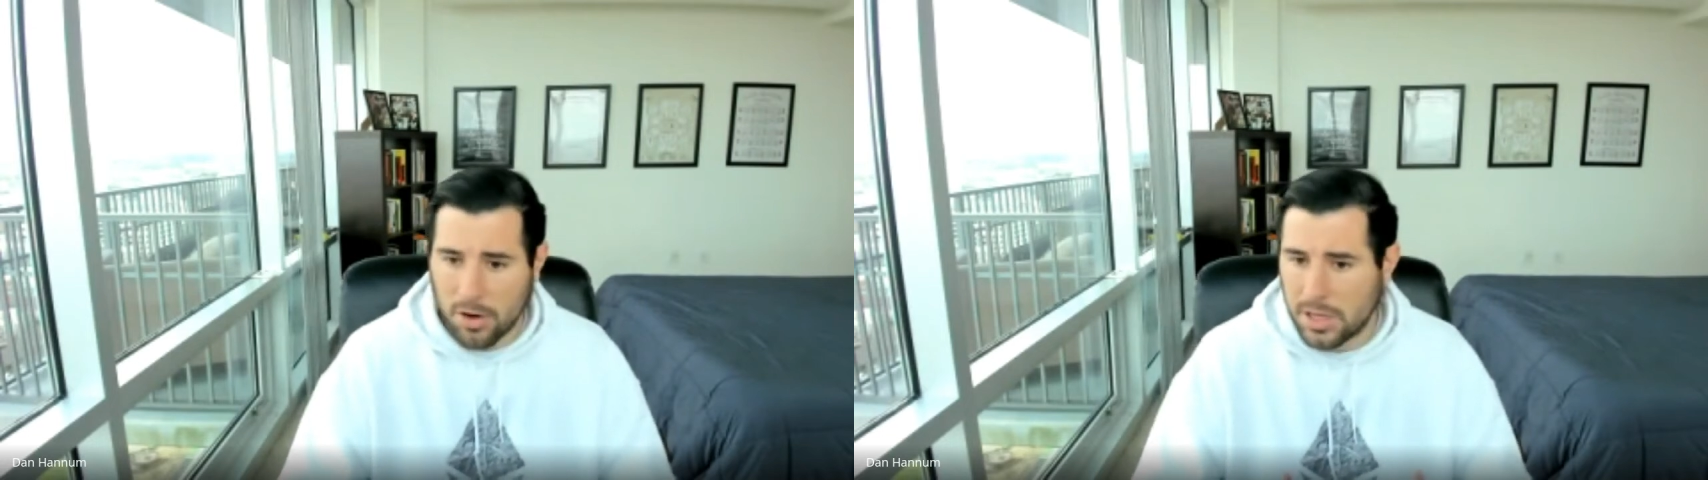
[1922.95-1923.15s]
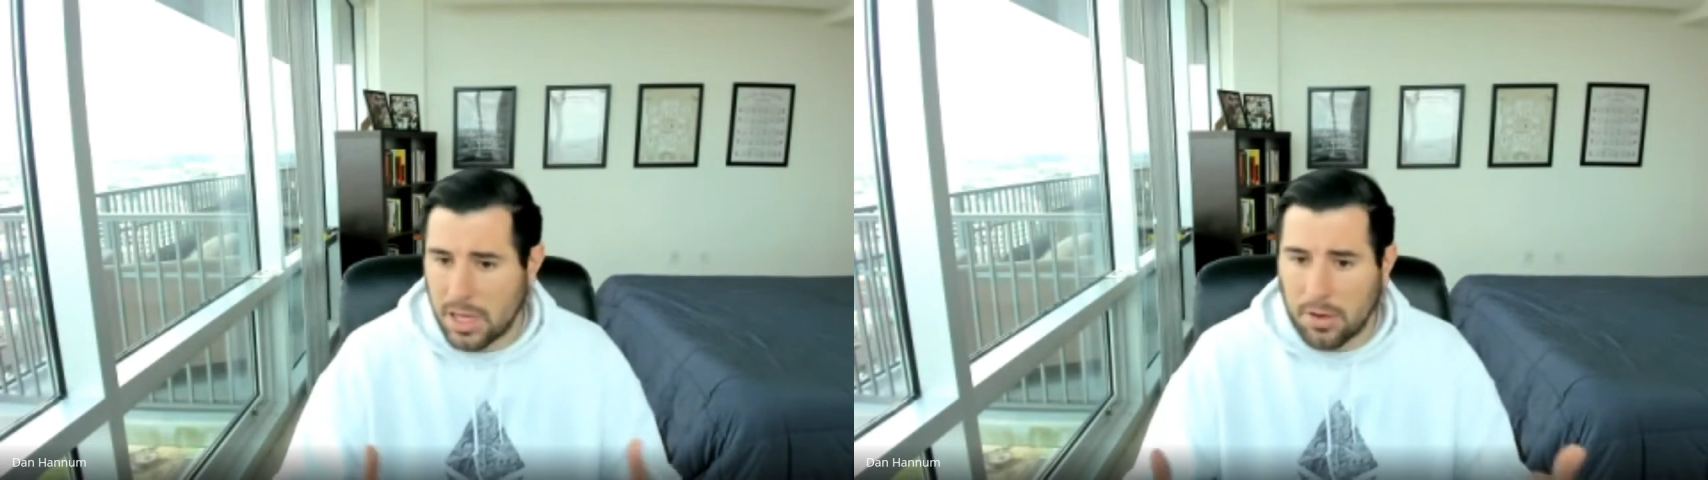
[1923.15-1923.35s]

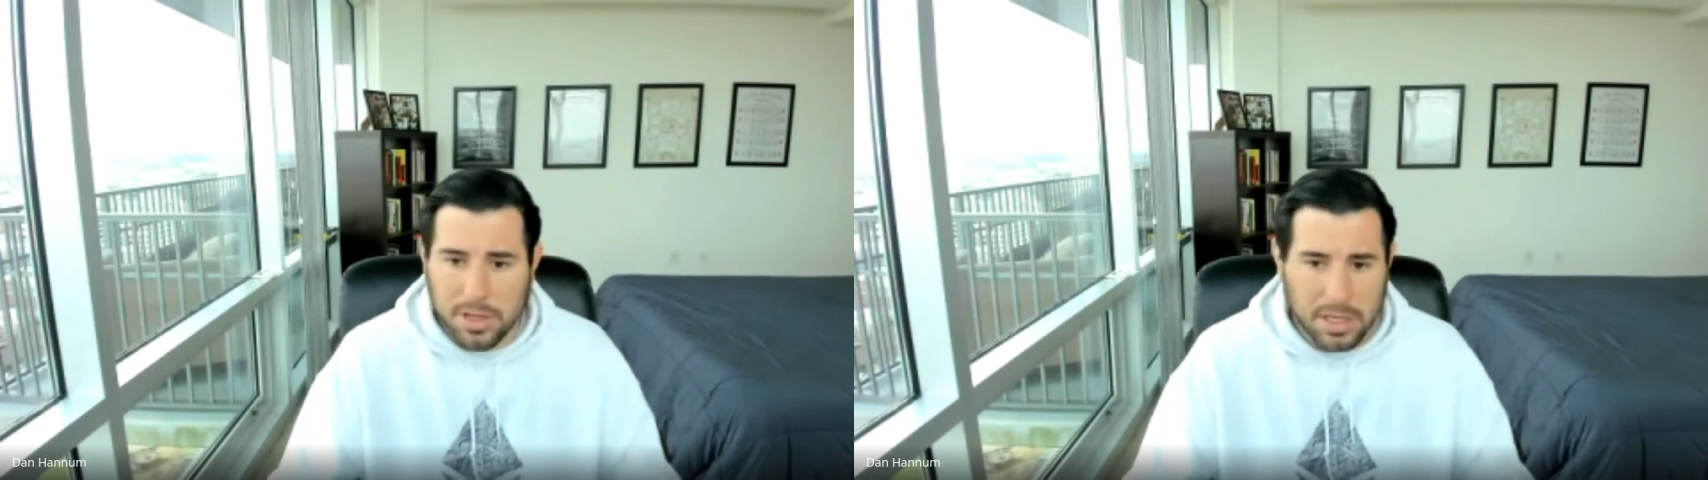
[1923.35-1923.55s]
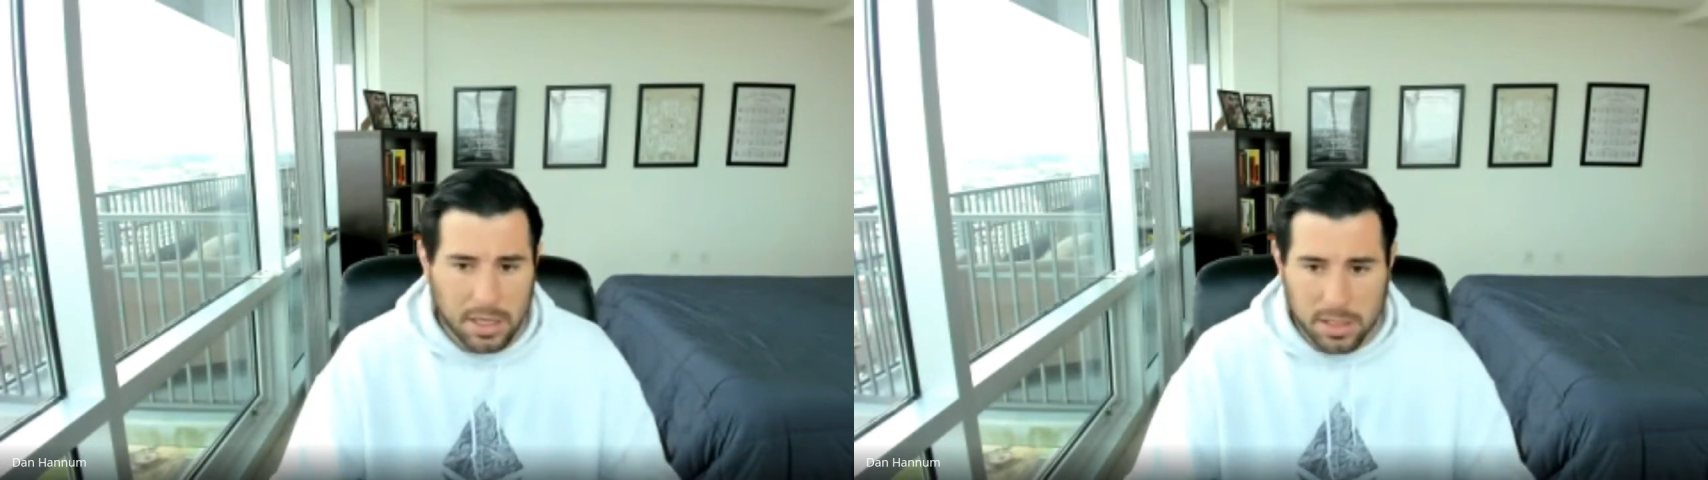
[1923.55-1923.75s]
or a
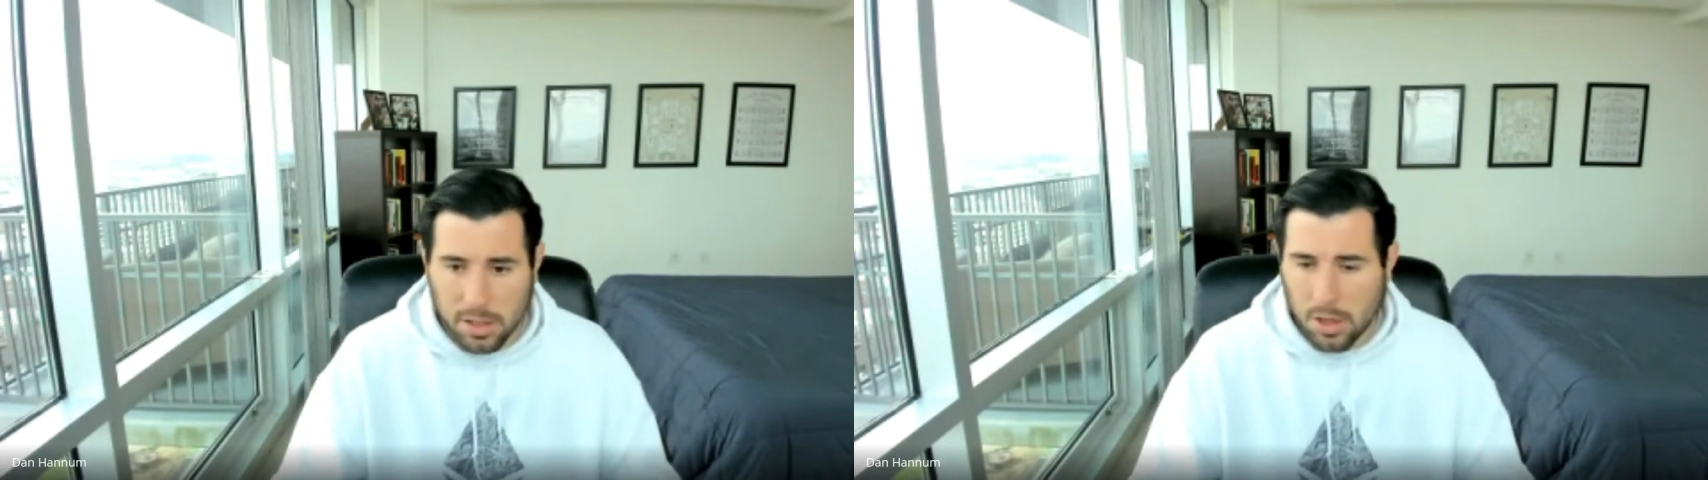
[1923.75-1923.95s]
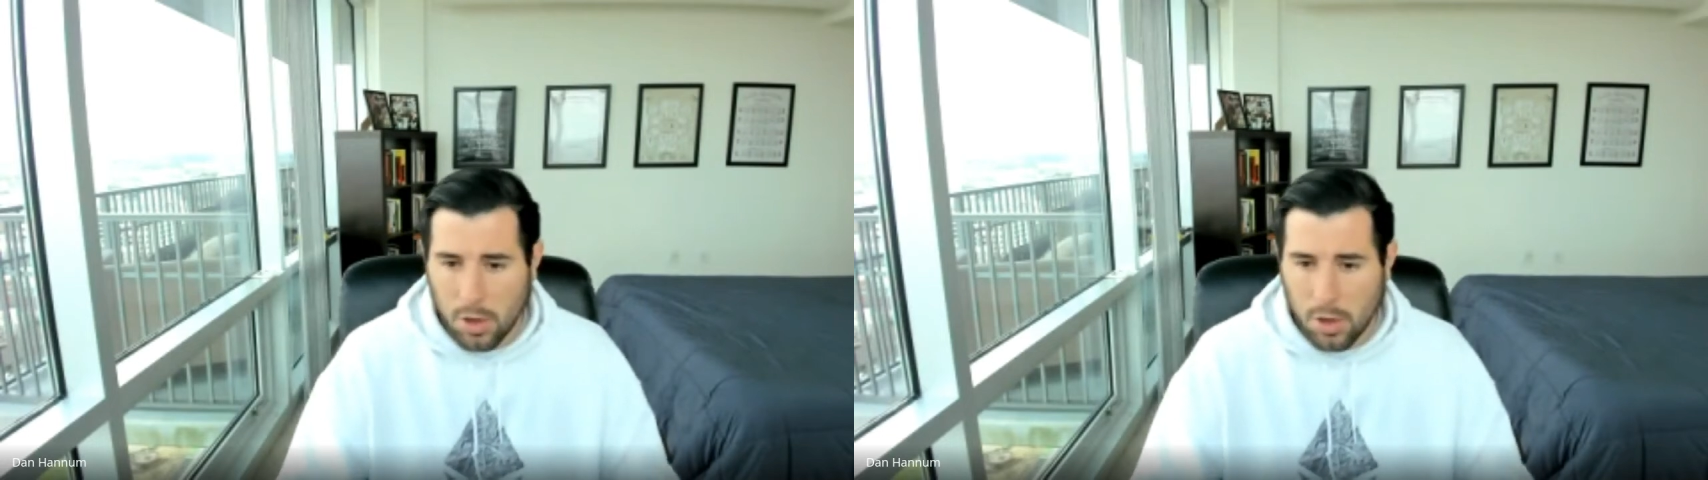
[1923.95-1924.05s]
Celsius,